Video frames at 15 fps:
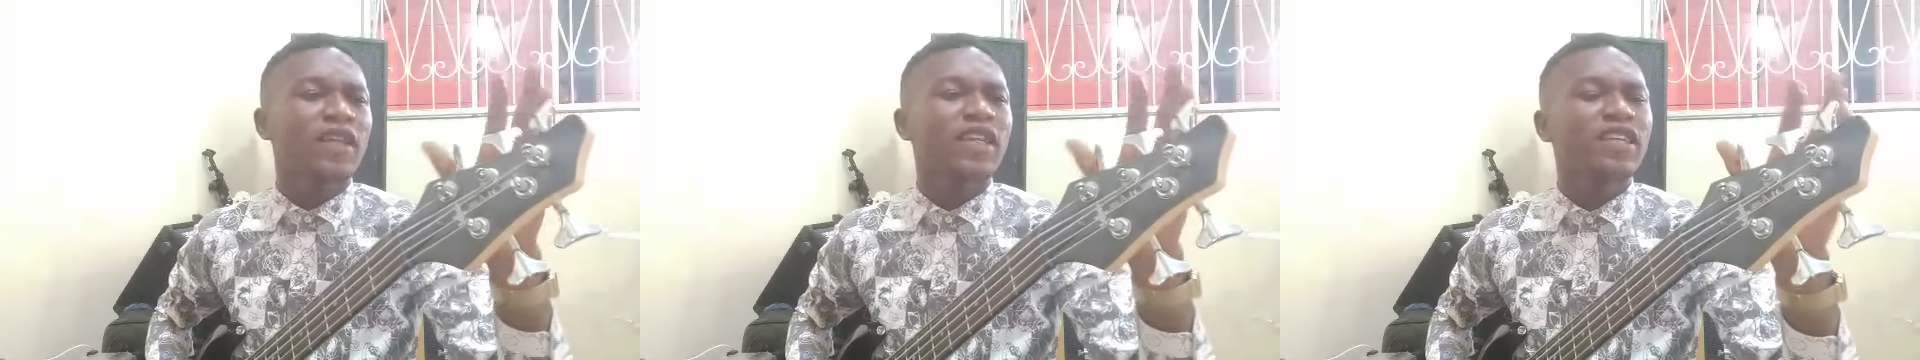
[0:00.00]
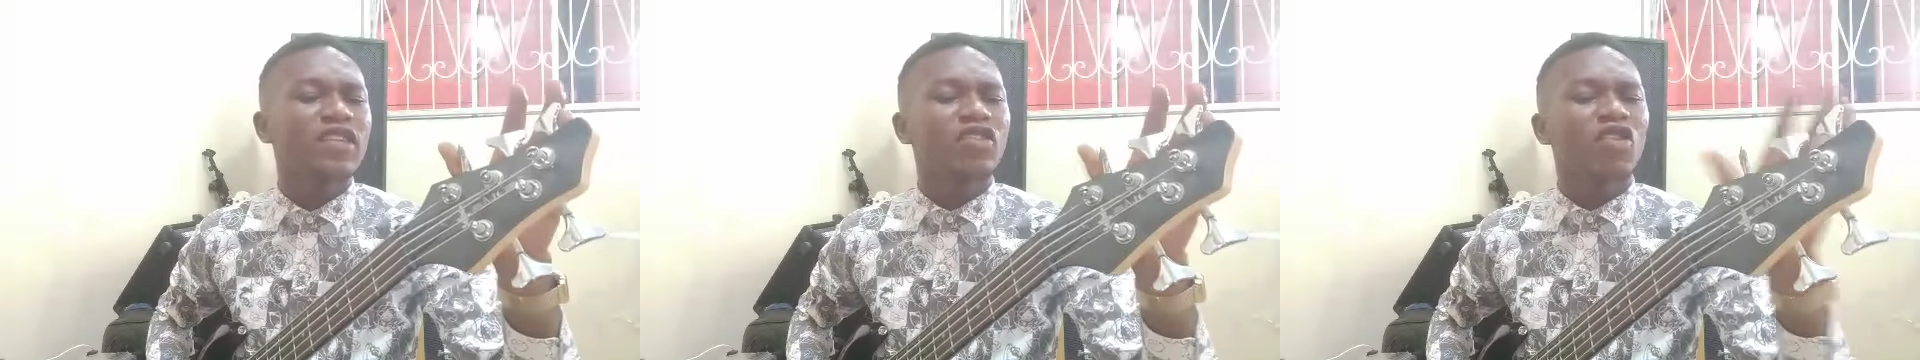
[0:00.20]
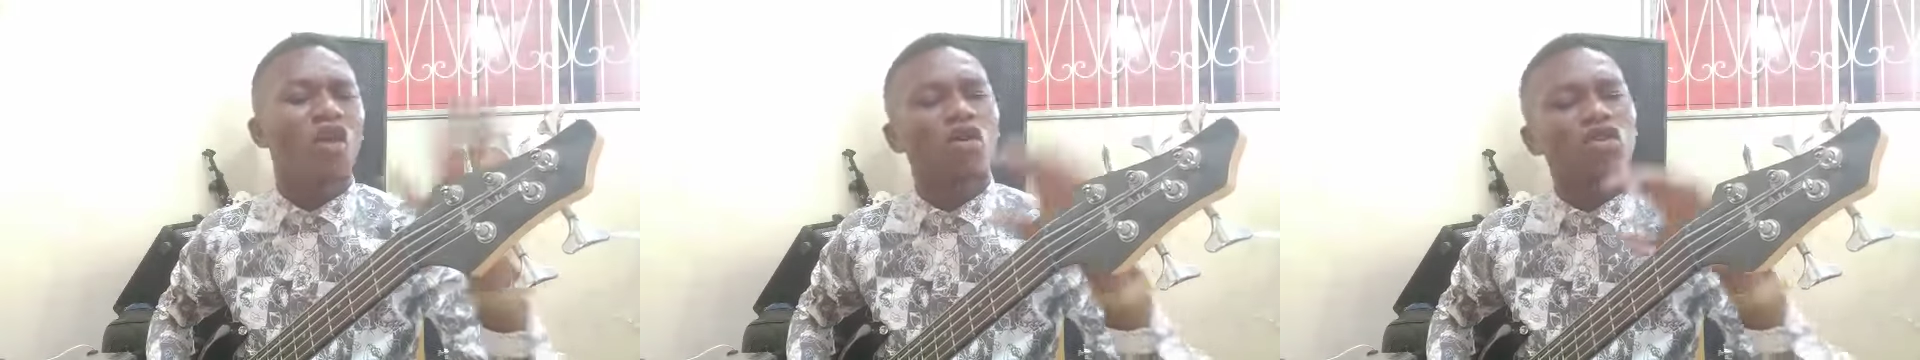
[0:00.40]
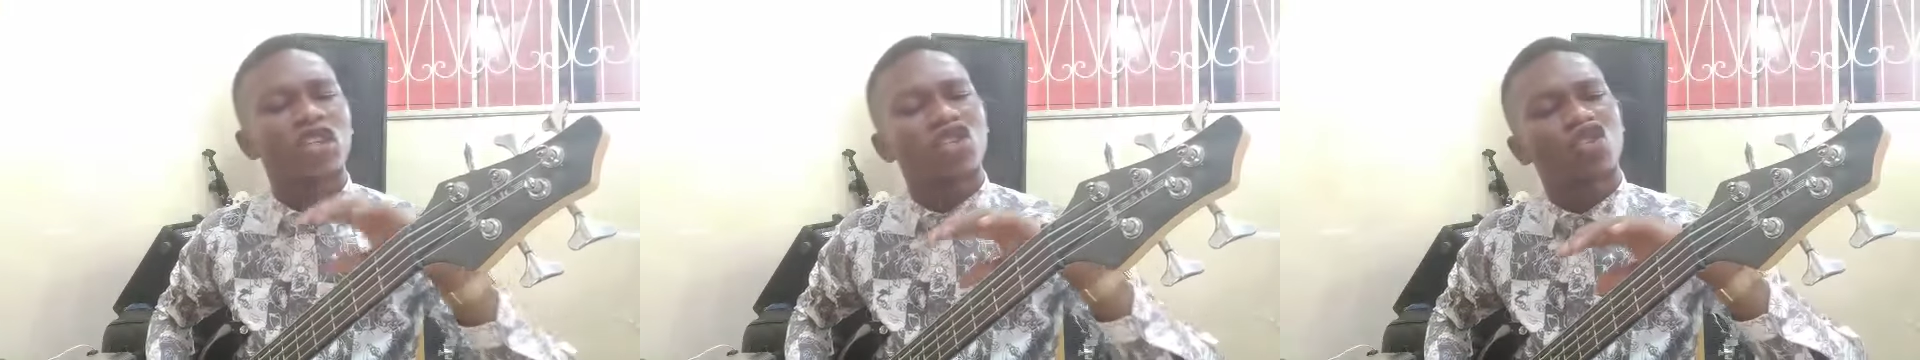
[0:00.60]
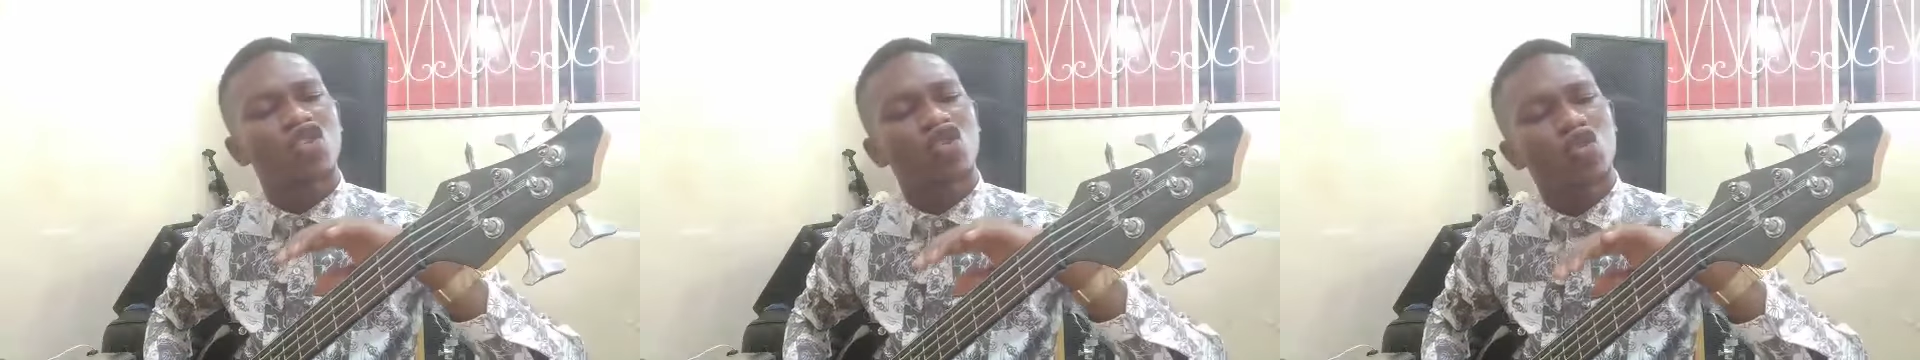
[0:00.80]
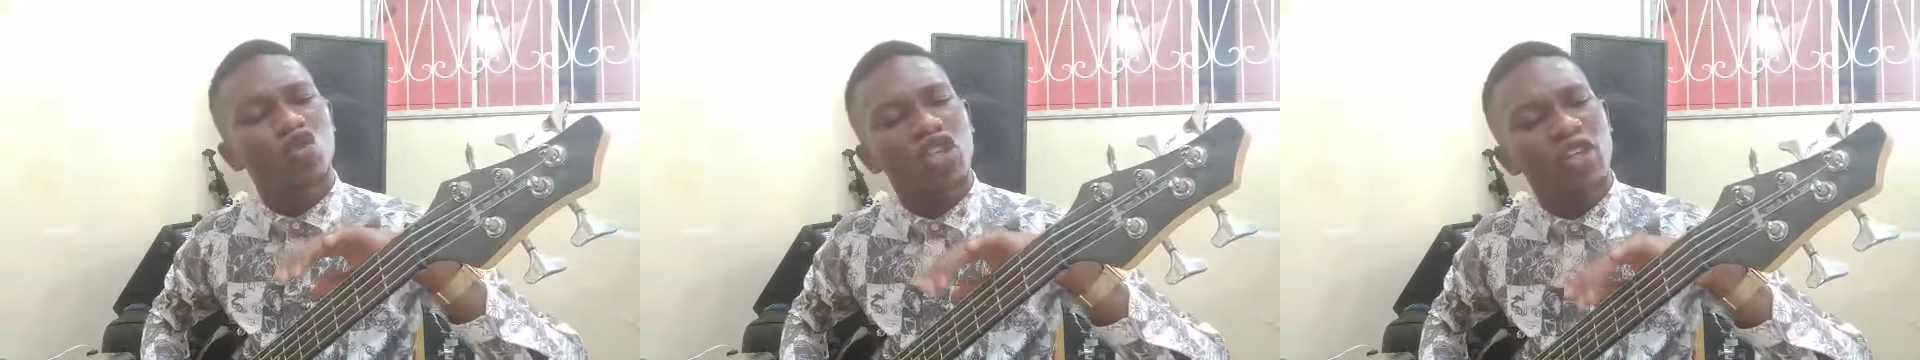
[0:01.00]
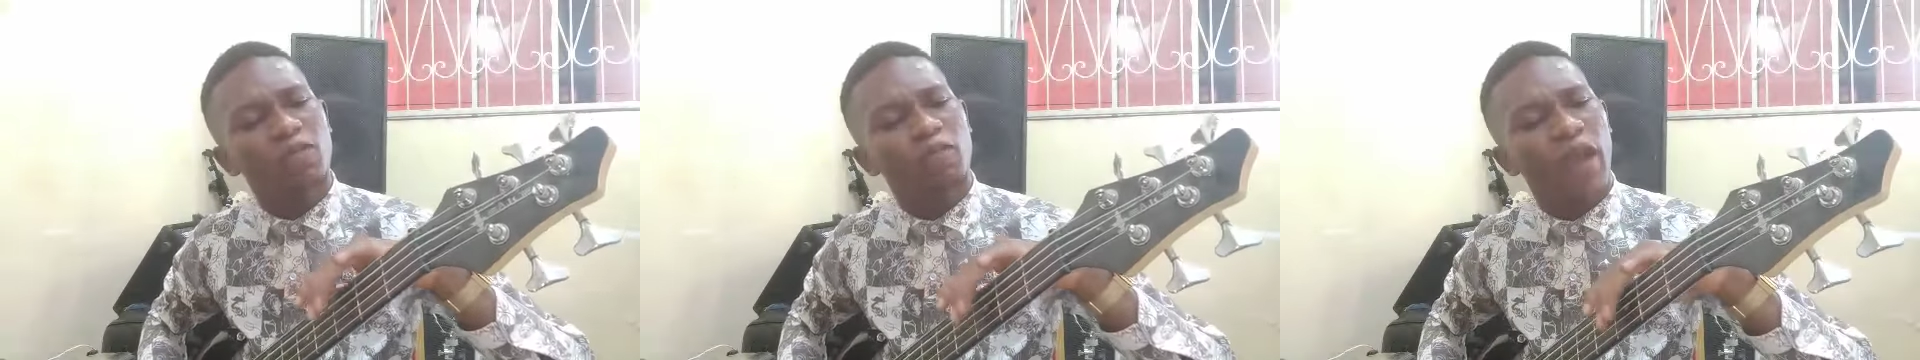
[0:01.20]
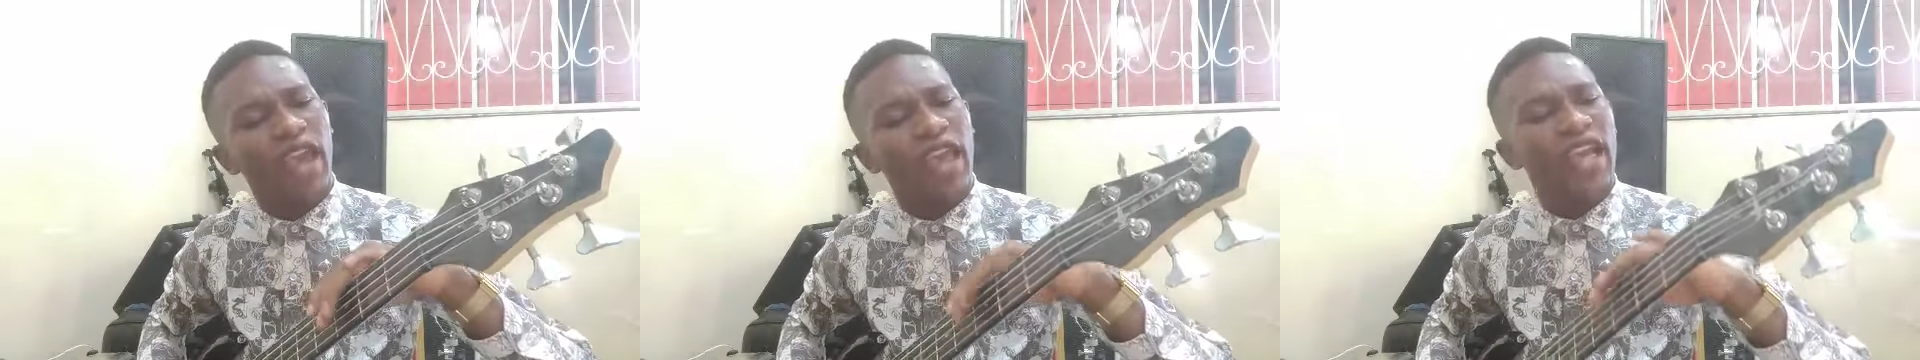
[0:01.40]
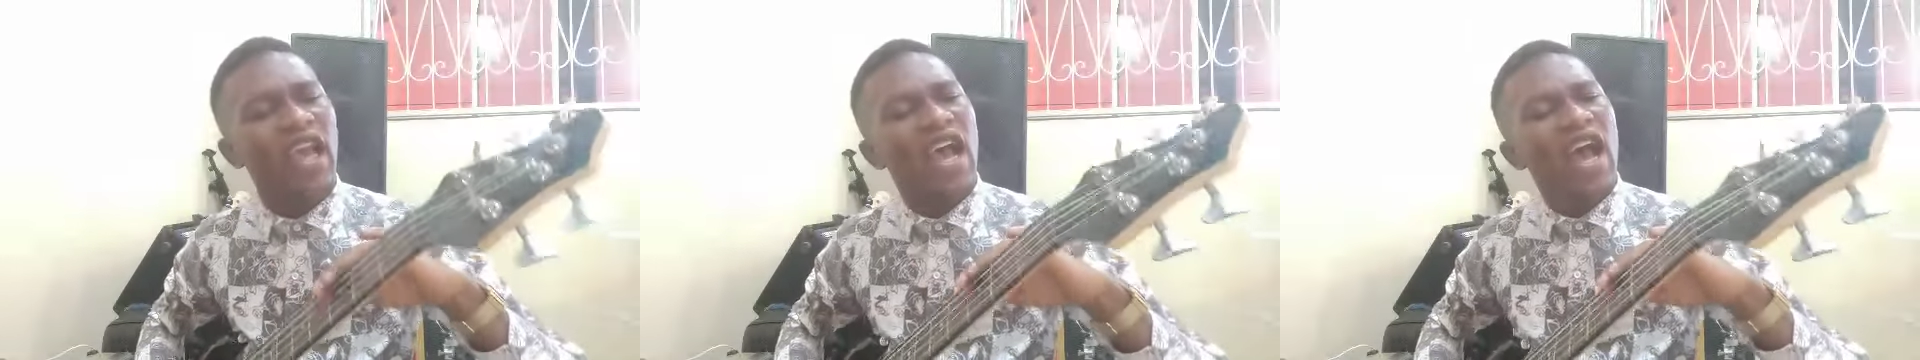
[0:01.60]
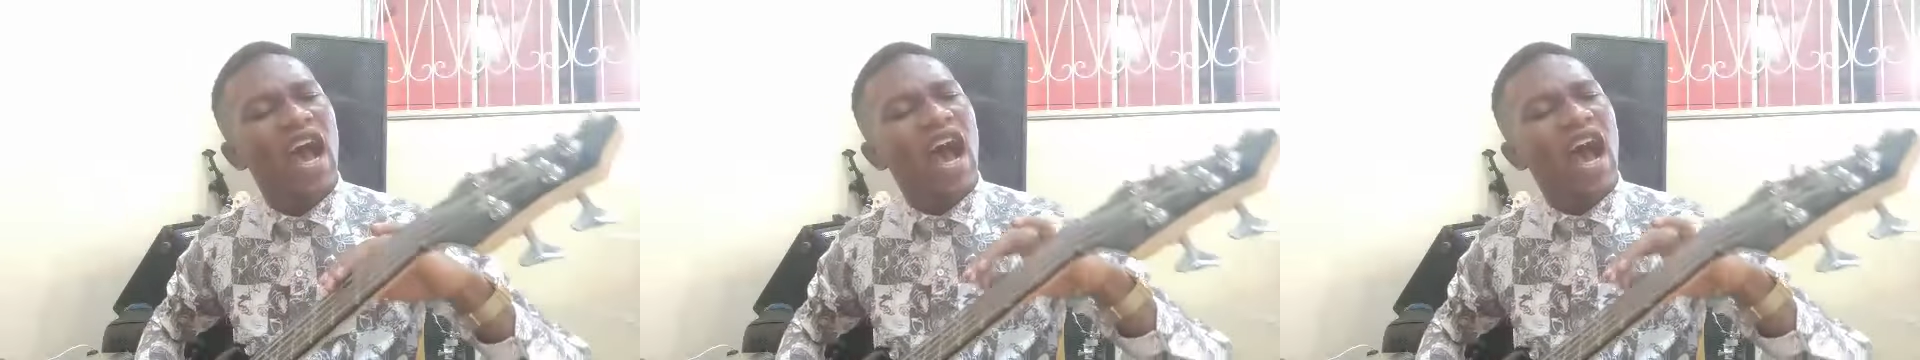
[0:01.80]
This is called the tuning peg.